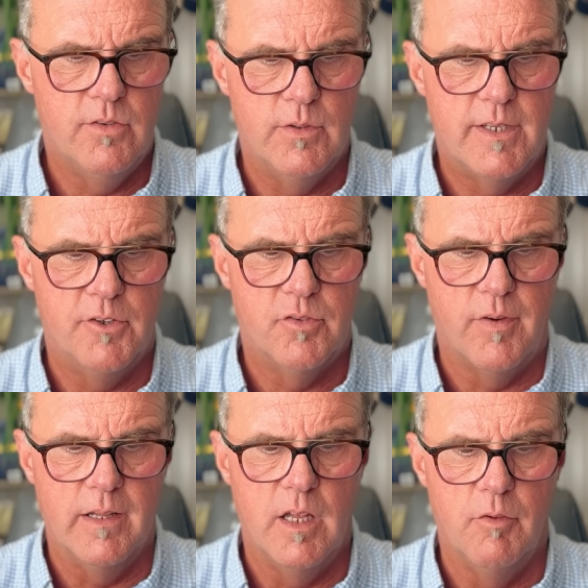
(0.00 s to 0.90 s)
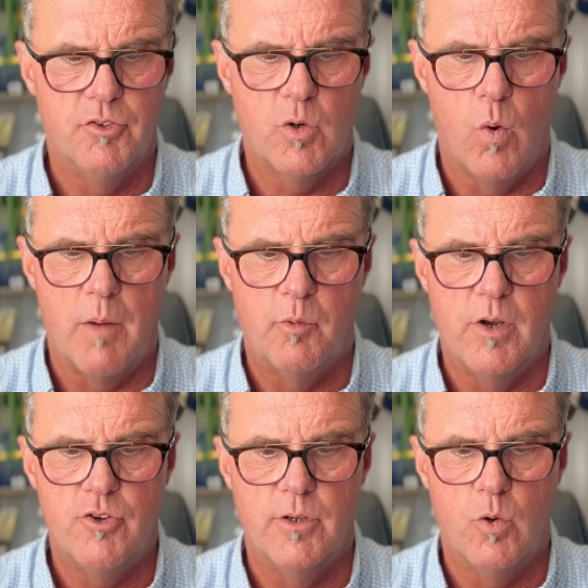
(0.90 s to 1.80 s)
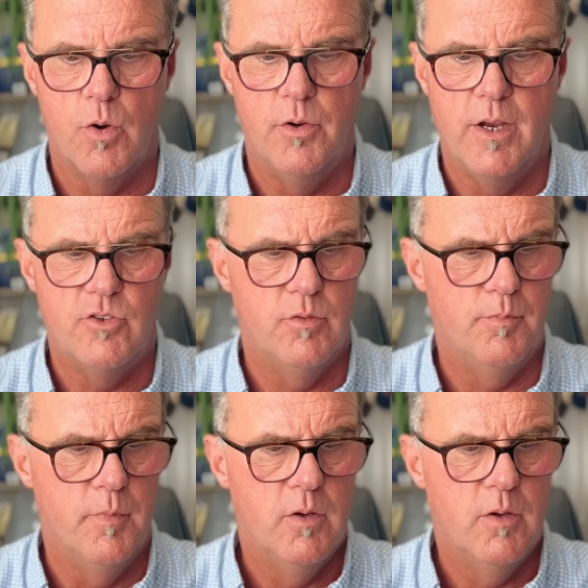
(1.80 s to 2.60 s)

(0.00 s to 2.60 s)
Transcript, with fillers: to intensify levels of cooperation and coordination,